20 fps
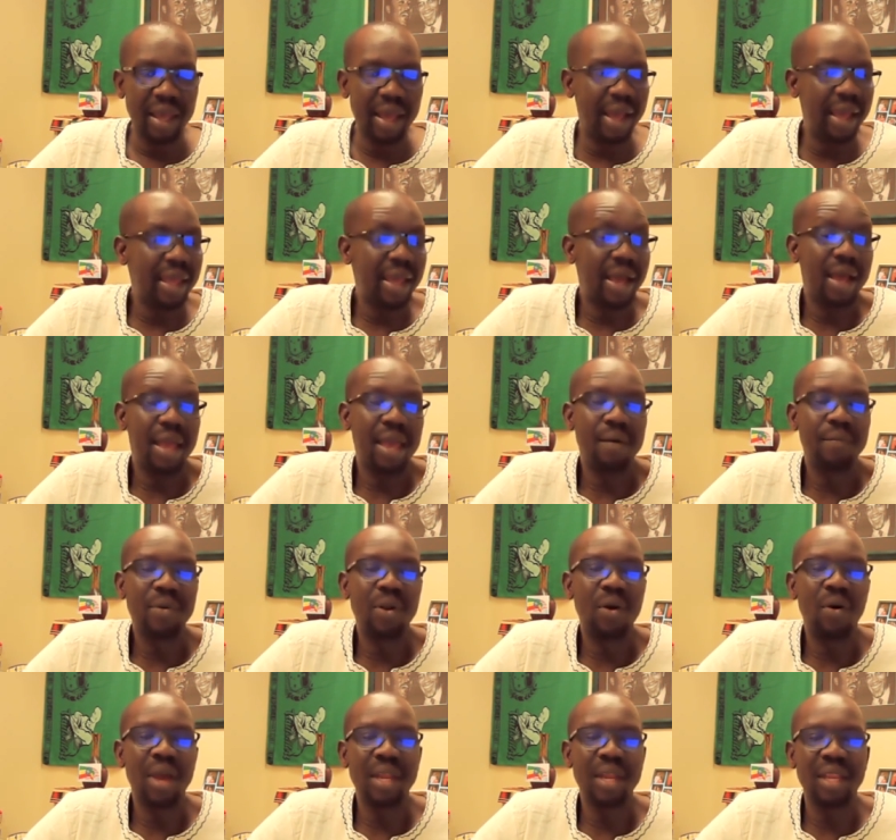I have
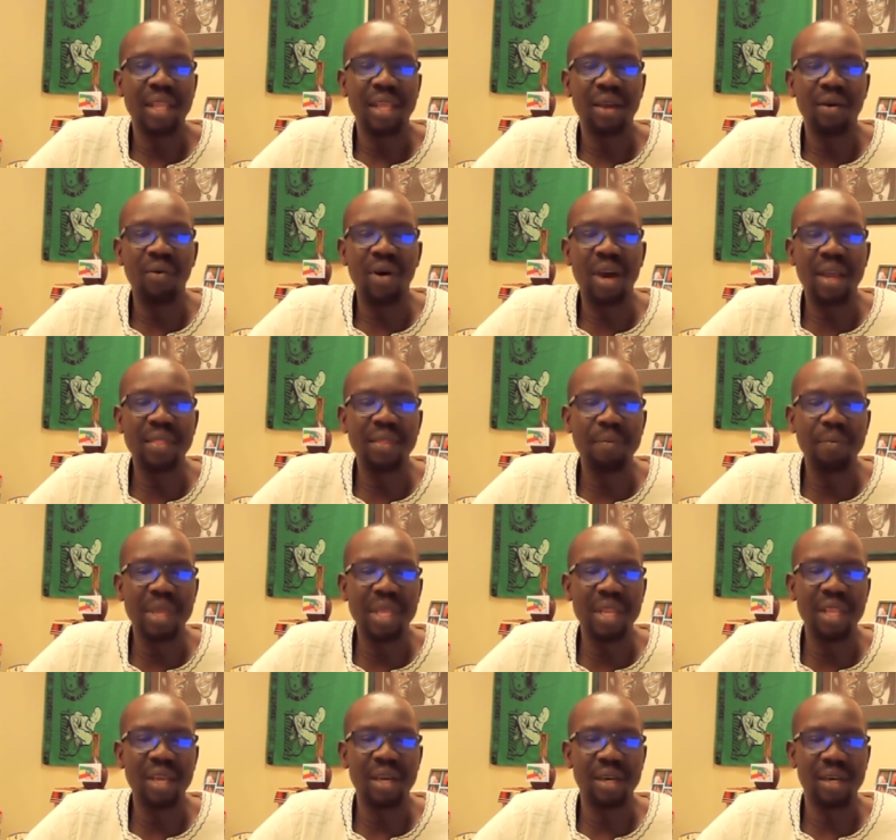no idea why the
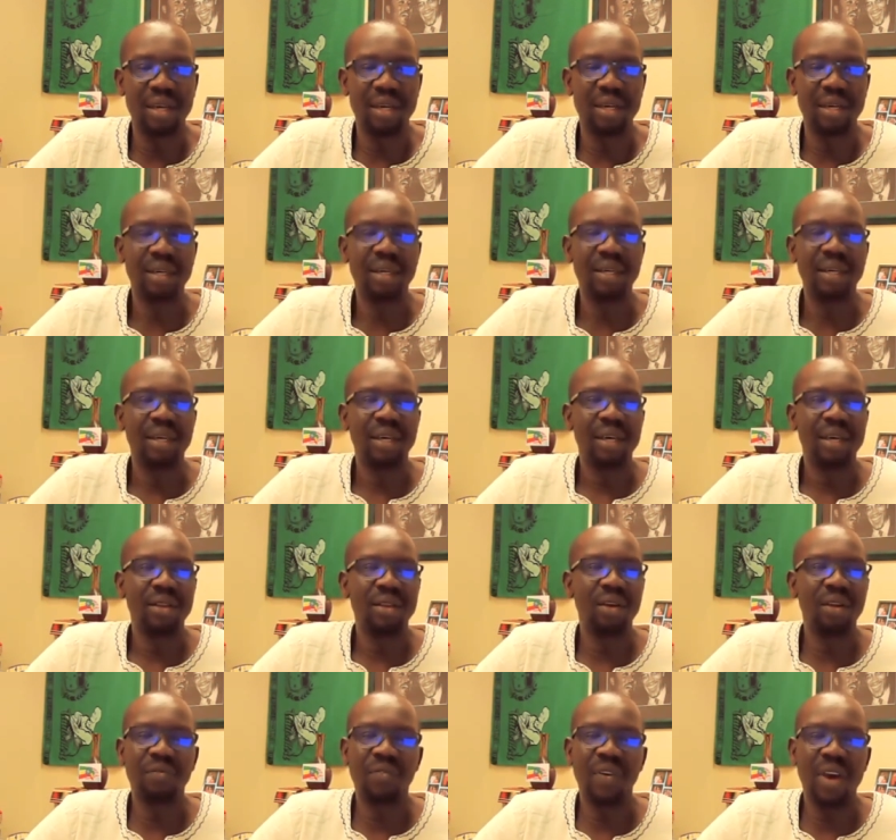media
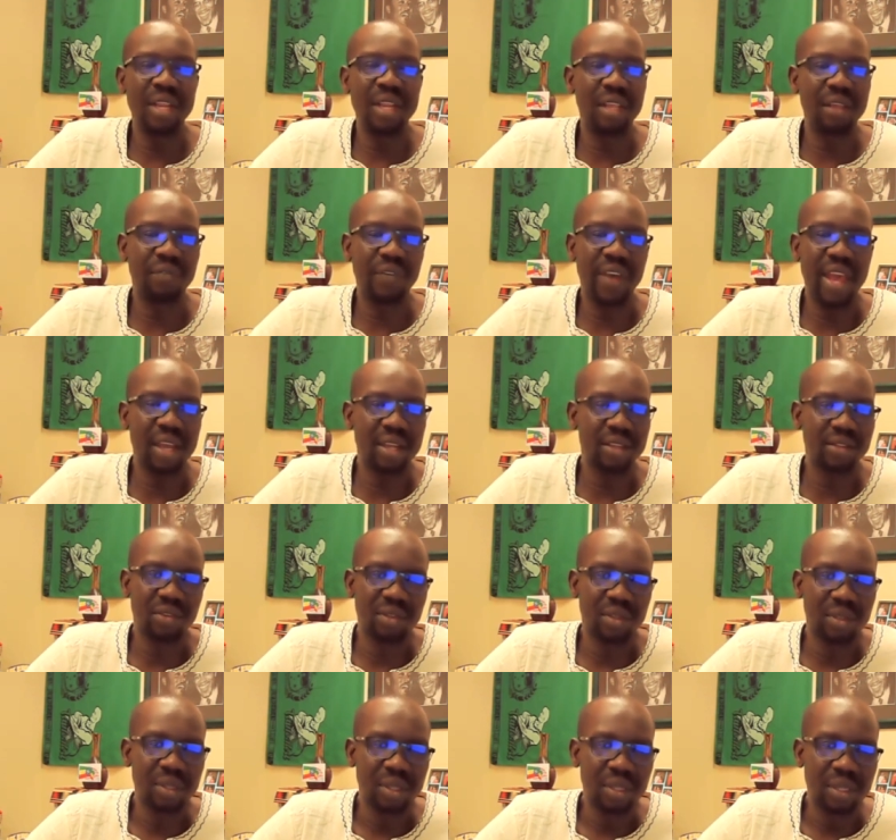not finding
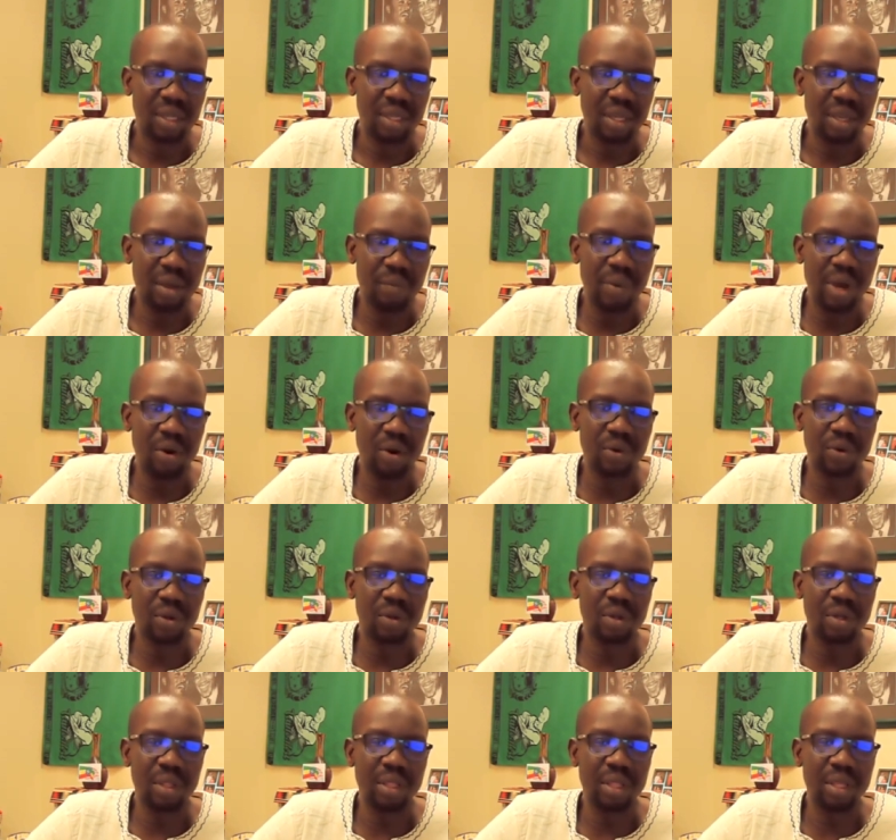facts
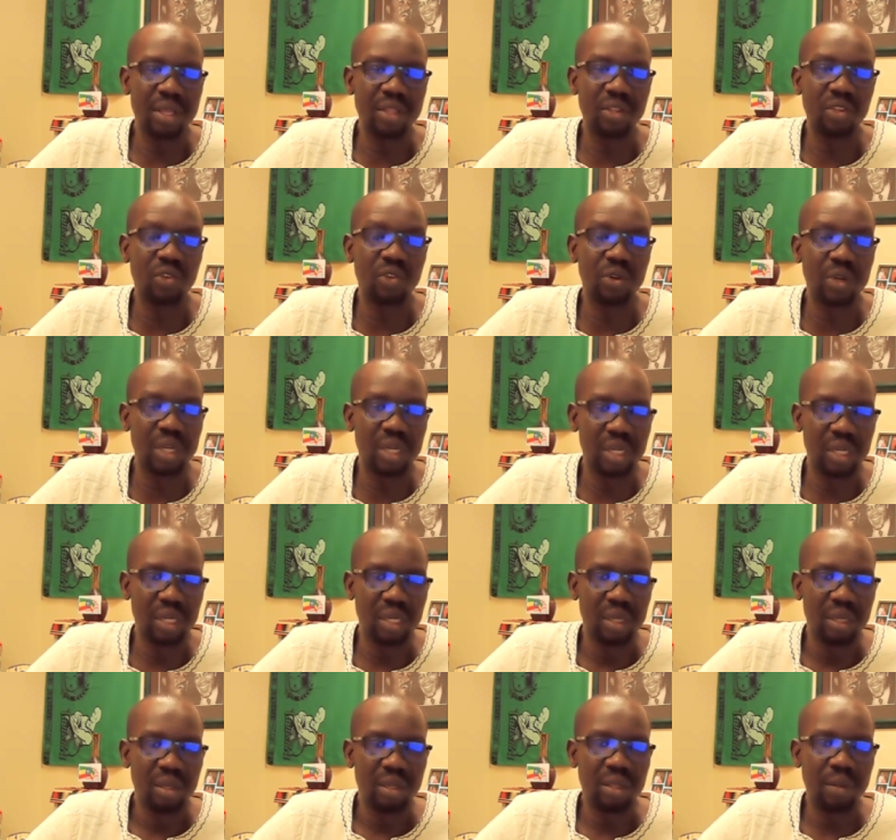about the history,
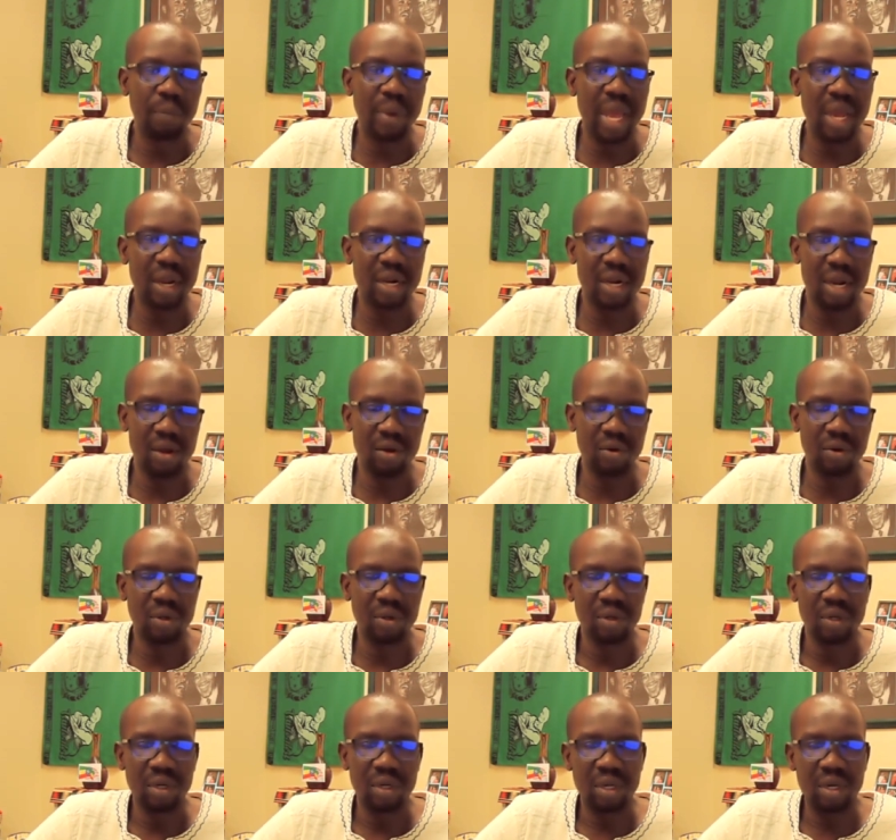the
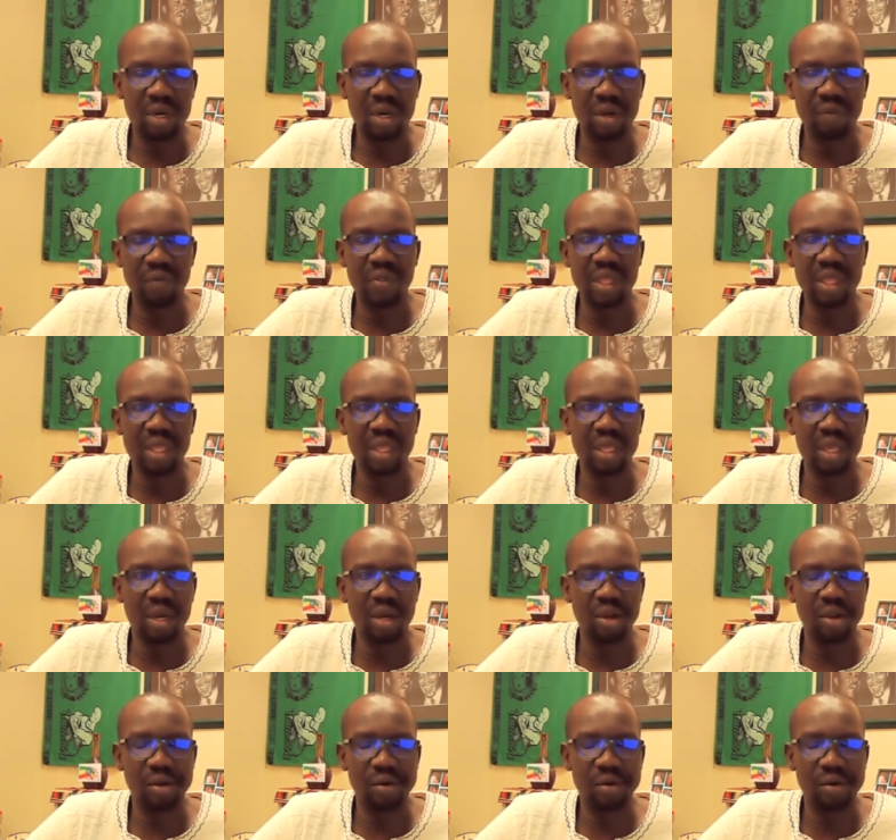background of the